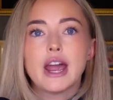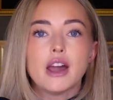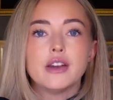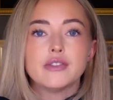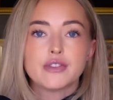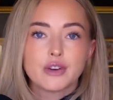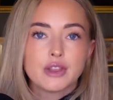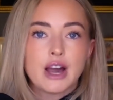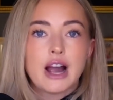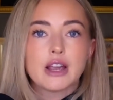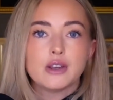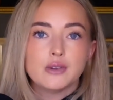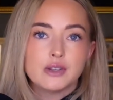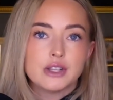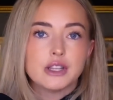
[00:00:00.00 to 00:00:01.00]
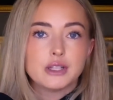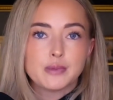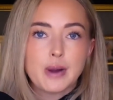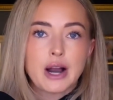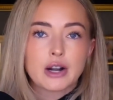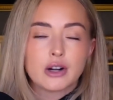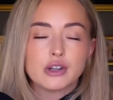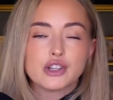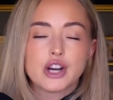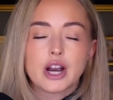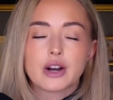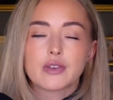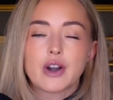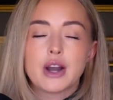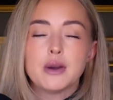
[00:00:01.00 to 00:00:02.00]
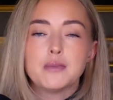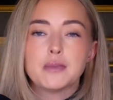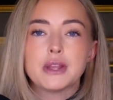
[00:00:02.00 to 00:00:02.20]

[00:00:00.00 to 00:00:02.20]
And for that, you did this background check, right?